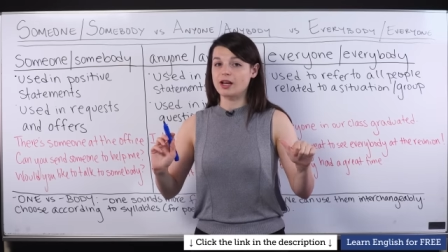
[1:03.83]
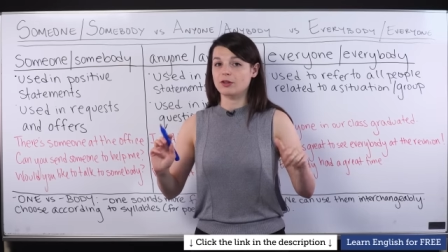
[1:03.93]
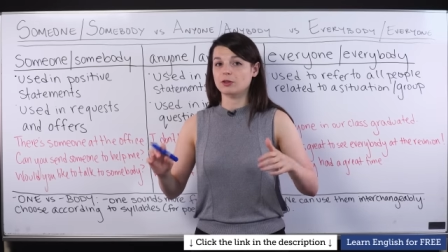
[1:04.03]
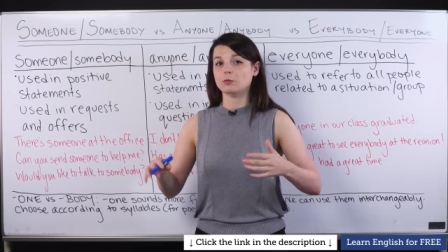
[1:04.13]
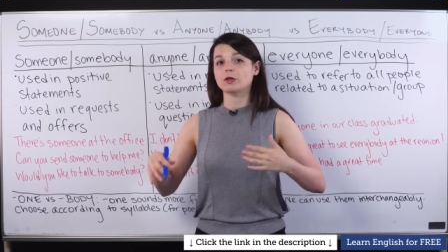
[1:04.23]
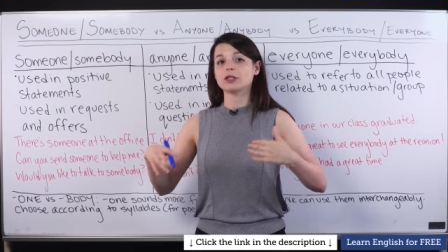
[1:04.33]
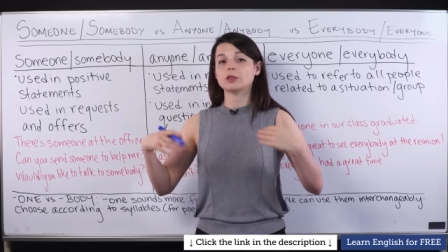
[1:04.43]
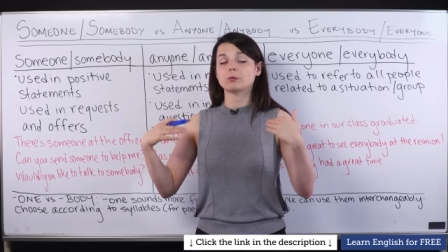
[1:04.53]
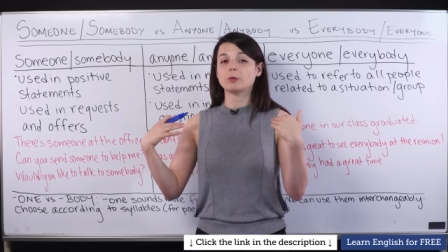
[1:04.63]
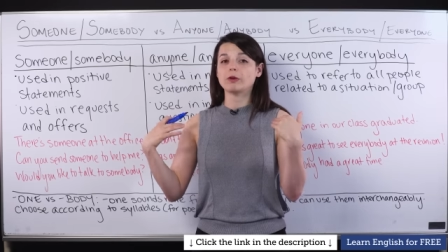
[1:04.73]
in other
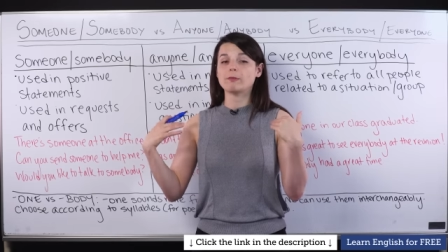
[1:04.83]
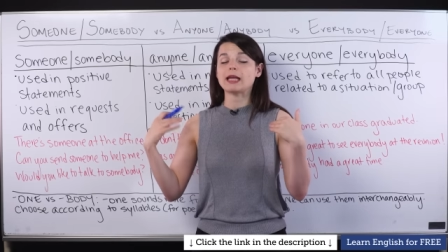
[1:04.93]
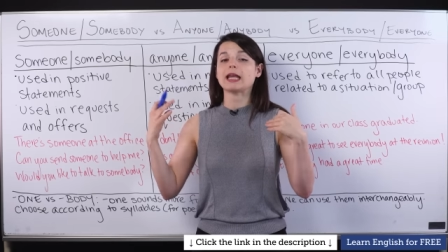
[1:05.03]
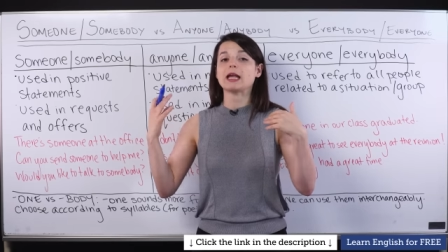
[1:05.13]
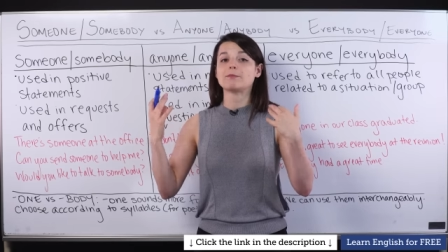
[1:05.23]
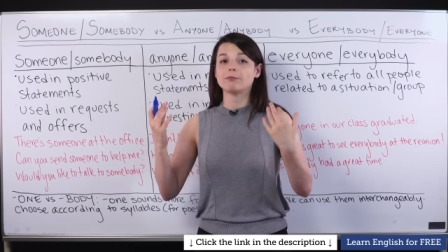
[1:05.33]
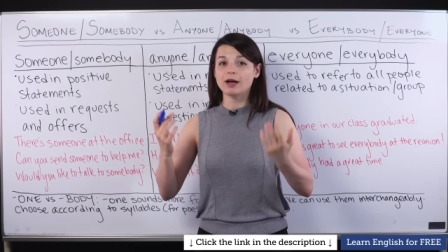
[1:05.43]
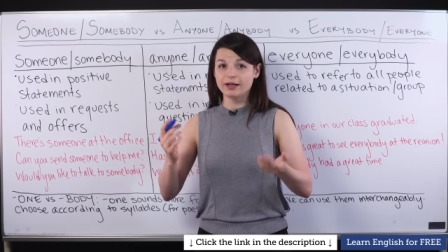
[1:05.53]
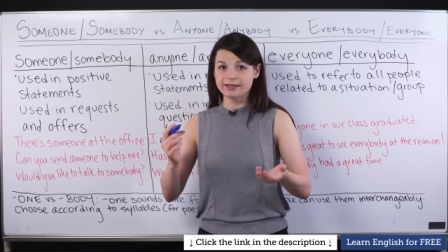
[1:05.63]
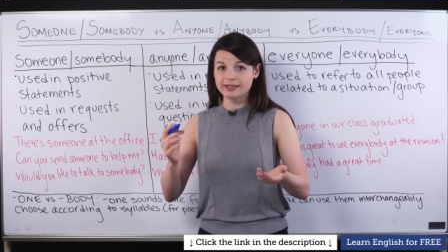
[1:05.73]
words. When we make a
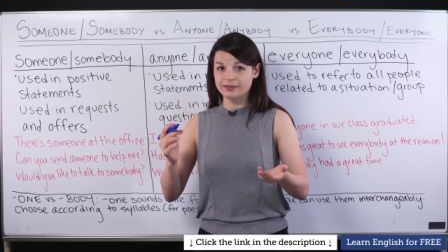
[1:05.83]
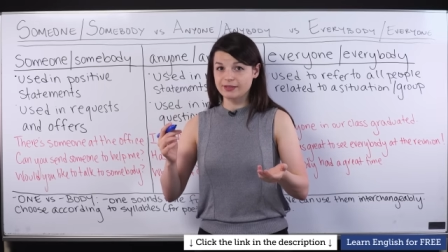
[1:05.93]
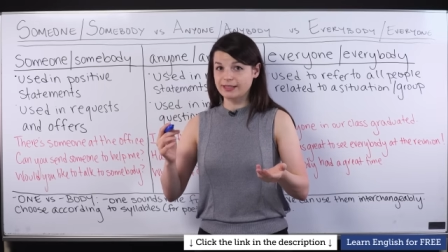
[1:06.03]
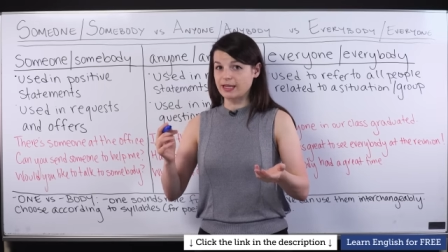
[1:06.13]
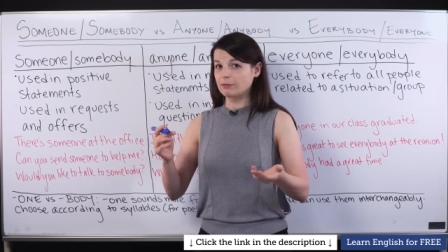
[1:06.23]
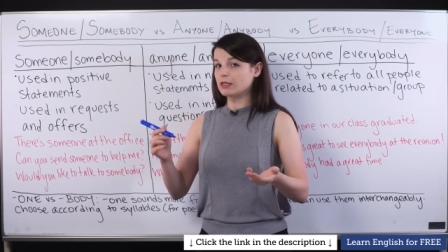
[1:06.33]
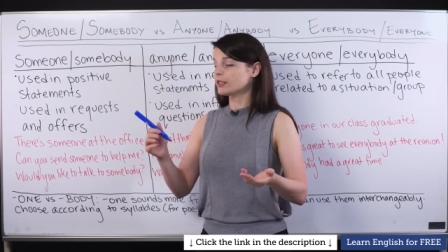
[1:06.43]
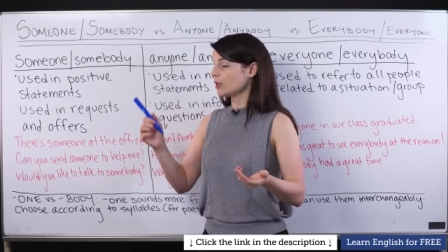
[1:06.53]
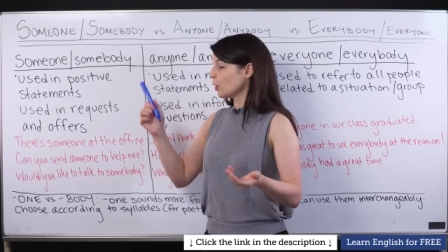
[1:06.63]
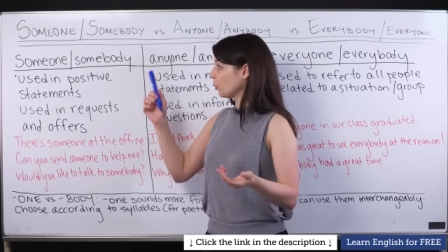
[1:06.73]
positive
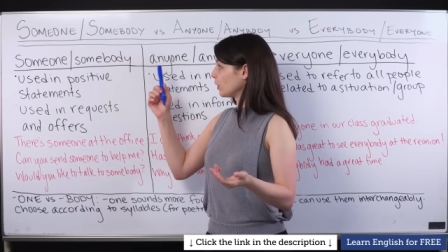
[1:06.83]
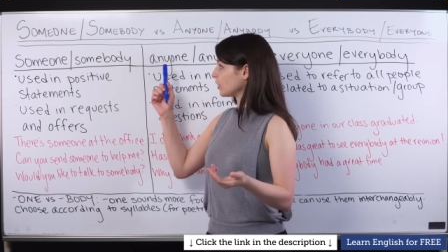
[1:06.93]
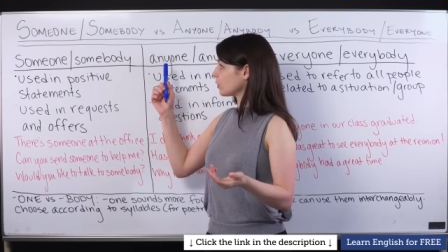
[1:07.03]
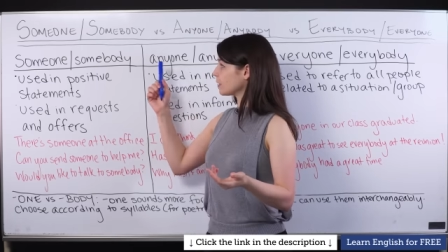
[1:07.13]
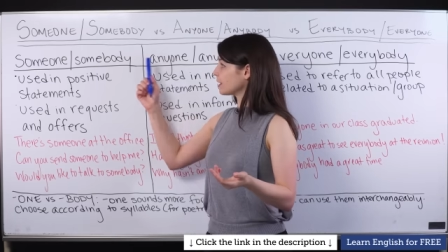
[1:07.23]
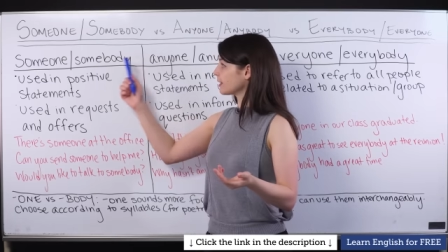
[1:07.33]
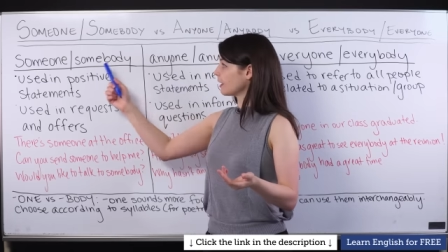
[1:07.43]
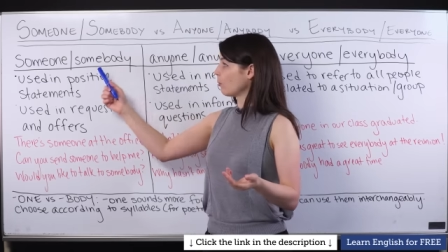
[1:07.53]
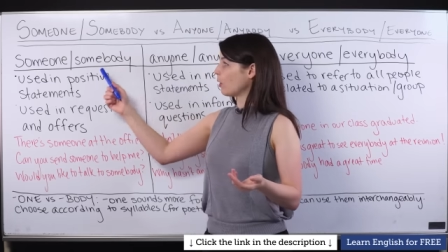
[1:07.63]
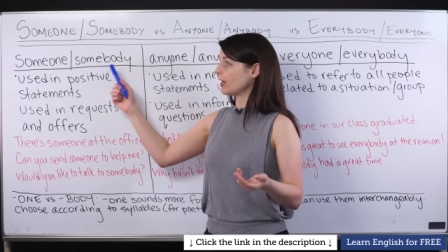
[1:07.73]
statement, we use
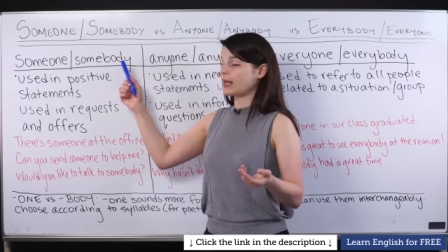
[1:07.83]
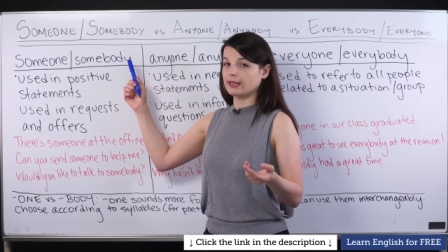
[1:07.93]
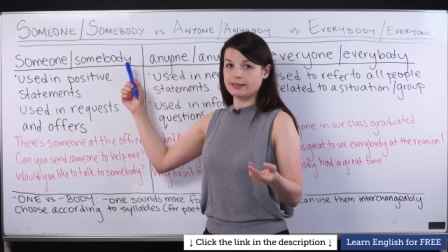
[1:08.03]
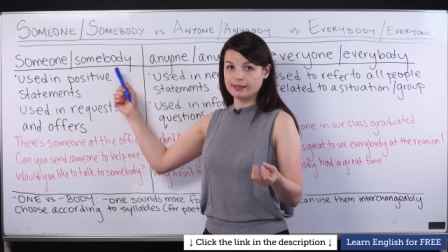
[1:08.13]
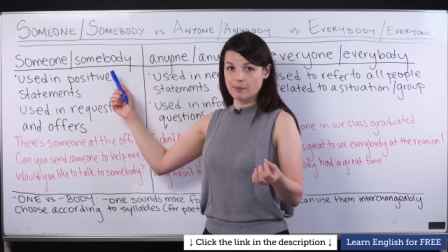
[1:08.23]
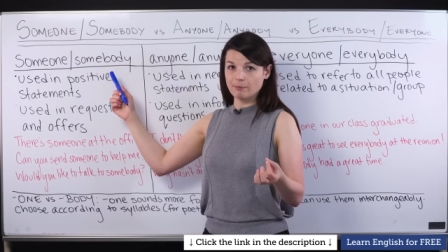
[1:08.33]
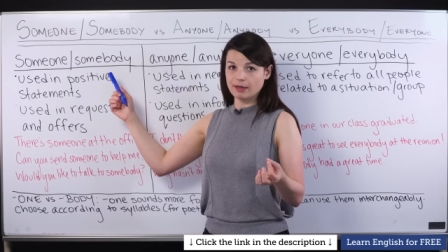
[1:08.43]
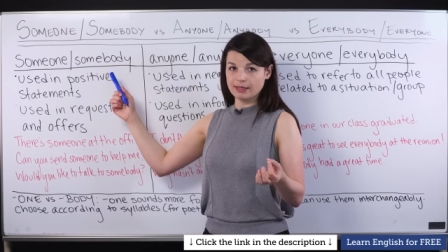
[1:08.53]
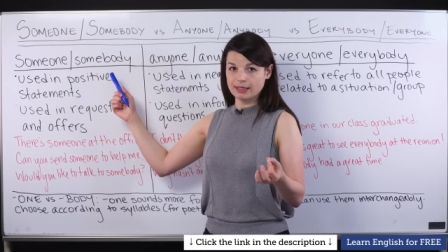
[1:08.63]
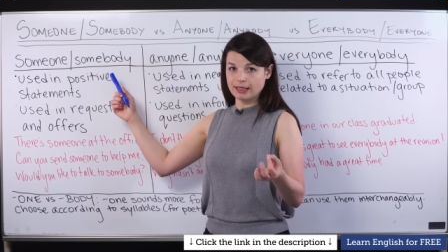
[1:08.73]
someone and
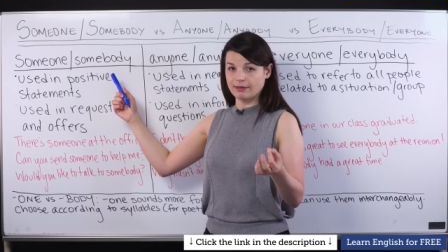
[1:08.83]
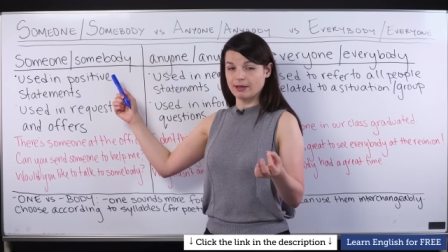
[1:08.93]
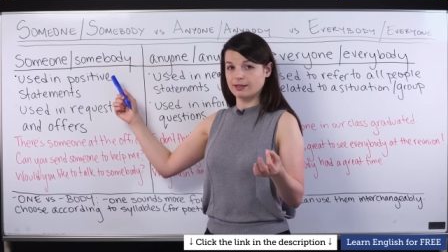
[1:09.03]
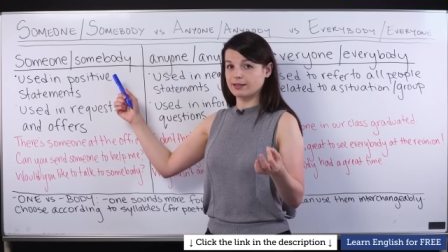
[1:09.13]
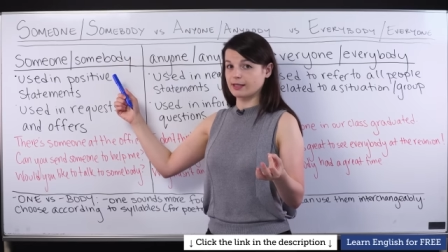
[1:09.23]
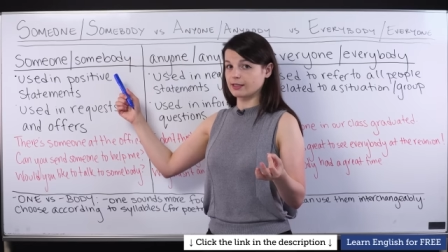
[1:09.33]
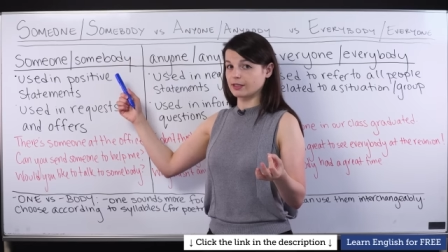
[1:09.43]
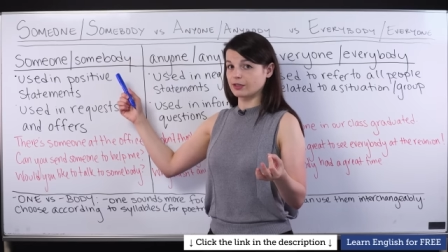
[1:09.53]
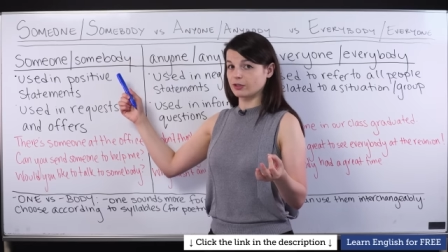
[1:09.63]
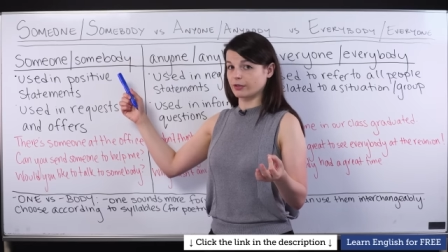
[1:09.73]
somebody in that
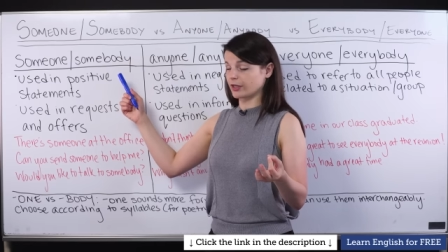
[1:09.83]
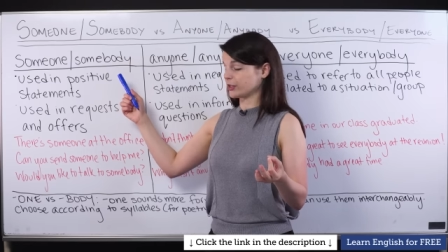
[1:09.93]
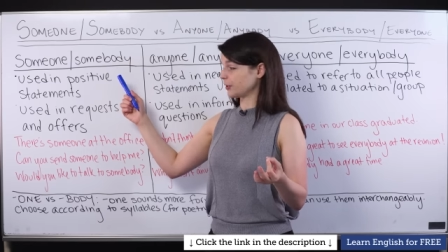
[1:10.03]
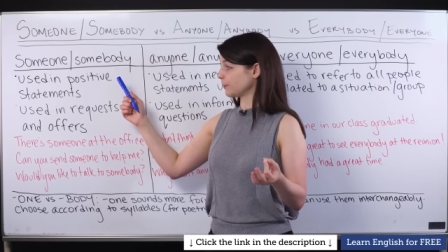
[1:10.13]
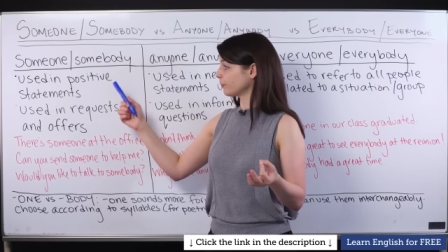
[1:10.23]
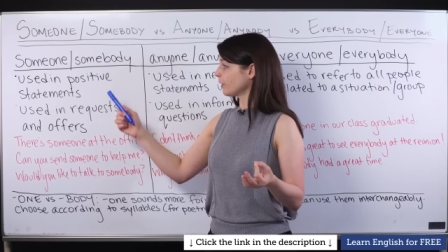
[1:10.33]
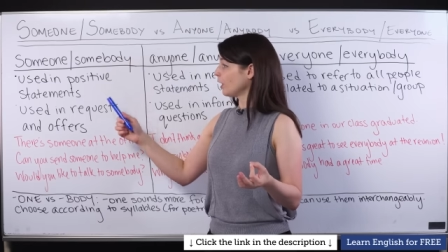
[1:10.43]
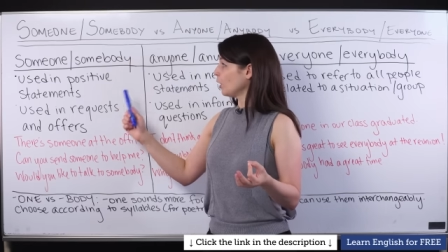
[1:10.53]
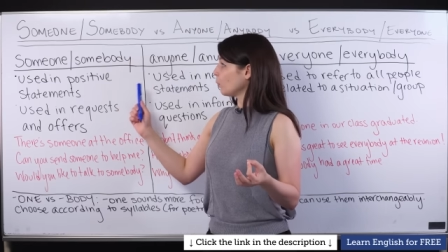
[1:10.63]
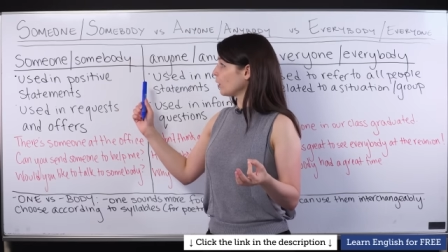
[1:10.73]
sentence structure.
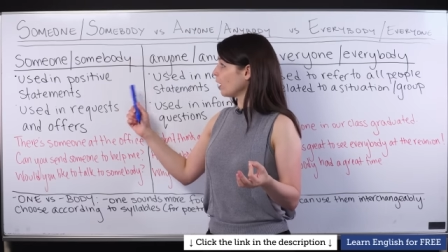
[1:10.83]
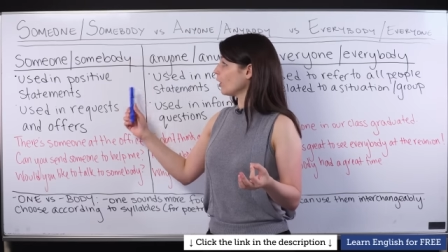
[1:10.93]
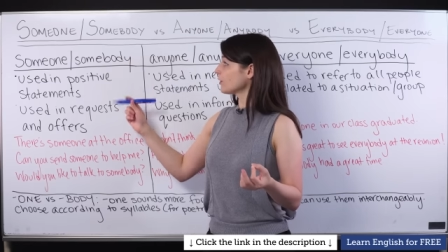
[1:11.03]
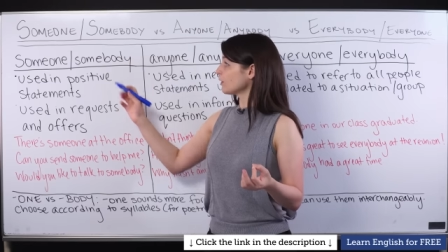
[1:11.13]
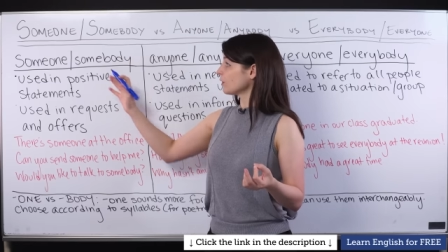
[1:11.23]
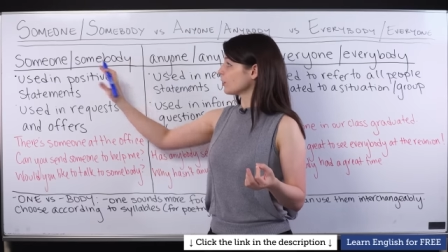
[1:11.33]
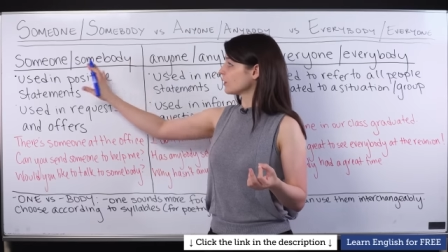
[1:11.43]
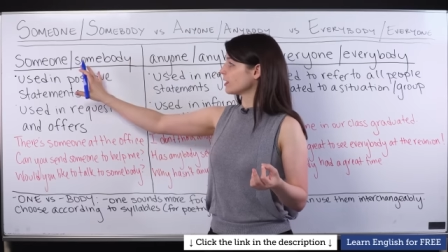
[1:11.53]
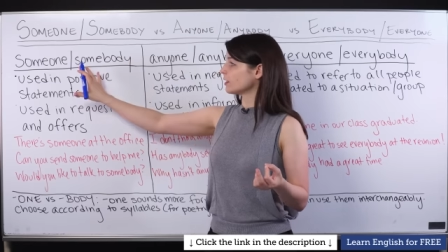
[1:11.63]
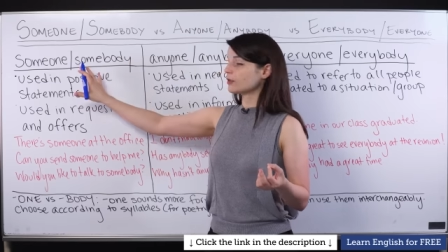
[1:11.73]
We also
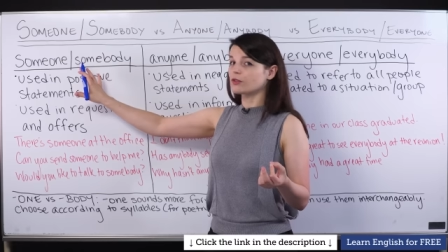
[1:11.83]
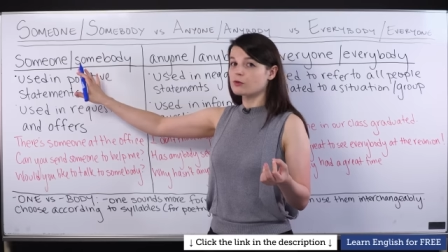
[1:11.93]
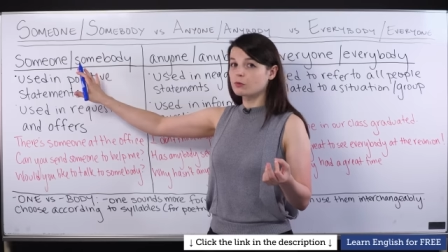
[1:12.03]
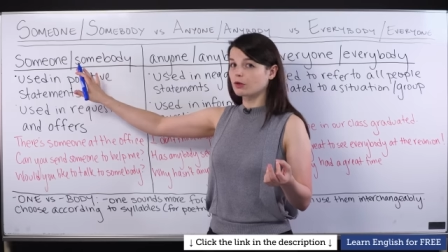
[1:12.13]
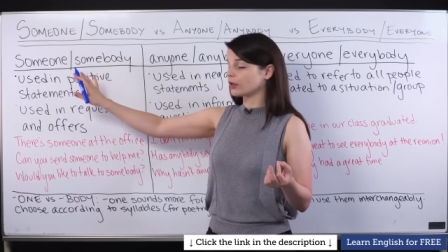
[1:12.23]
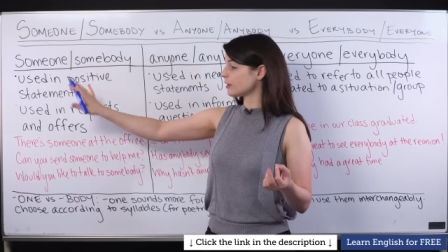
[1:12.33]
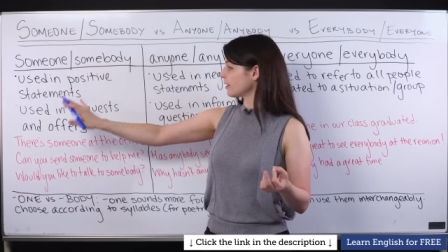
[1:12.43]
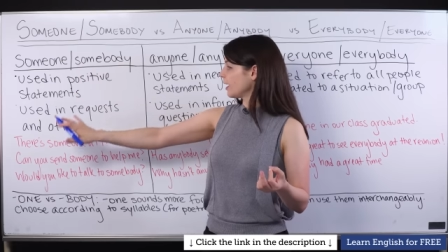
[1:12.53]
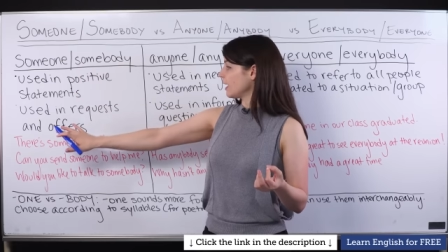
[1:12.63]
use these two words